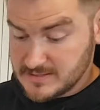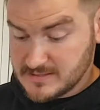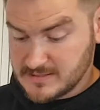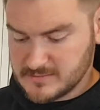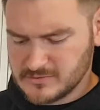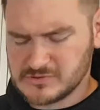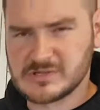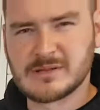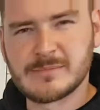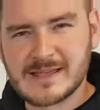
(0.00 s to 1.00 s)
because
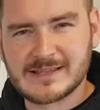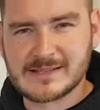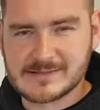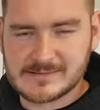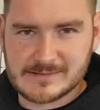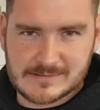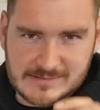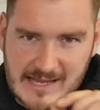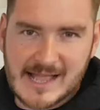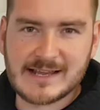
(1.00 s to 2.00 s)
you can make it
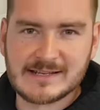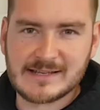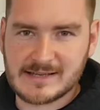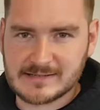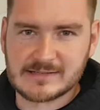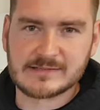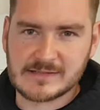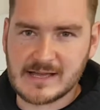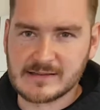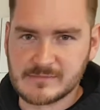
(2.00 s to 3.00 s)
tiny
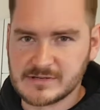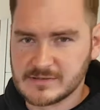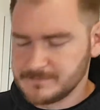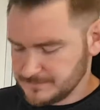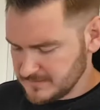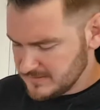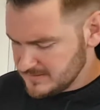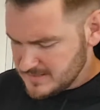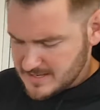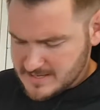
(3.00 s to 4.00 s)
aluminium,
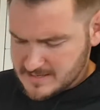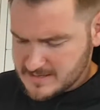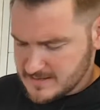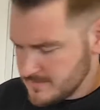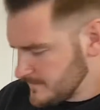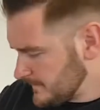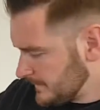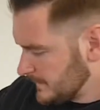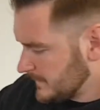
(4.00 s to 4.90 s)
and